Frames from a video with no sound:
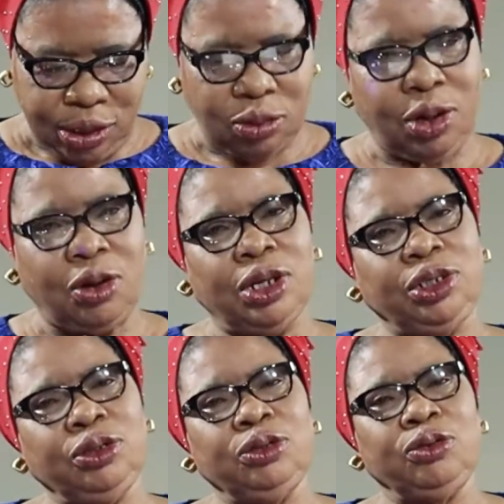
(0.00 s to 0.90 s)
You will
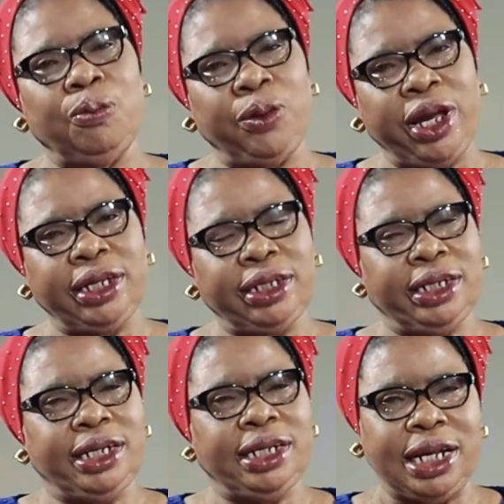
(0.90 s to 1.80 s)
continue to pray
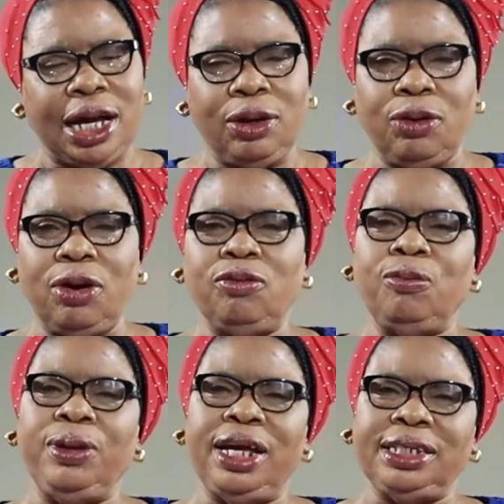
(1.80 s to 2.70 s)
that God
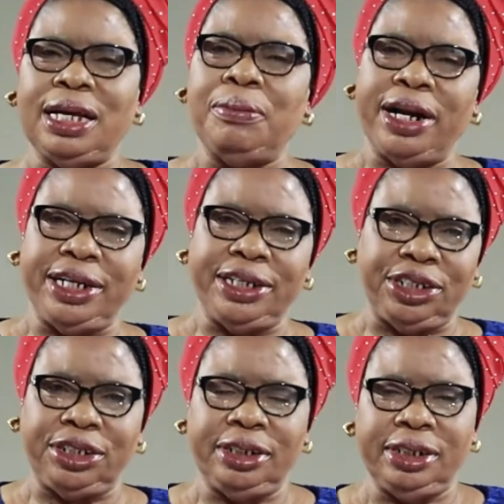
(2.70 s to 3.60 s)
will bless that
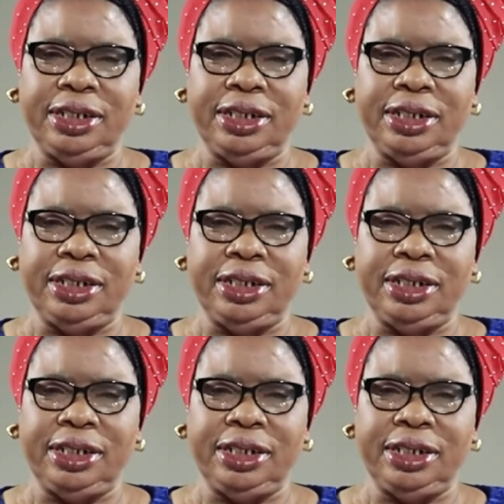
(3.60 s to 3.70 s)
marriage.